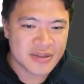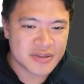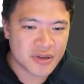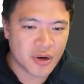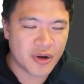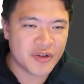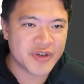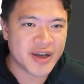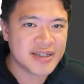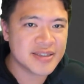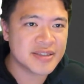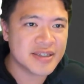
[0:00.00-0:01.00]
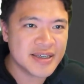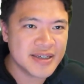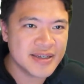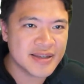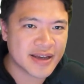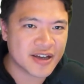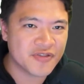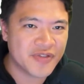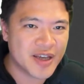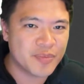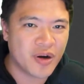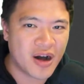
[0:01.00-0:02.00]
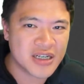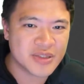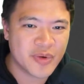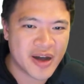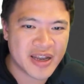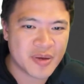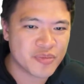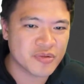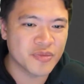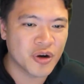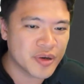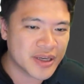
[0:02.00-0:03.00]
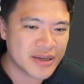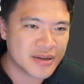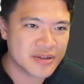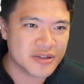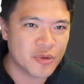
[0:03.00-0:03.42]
So if you guys see like a fake box mining promoting,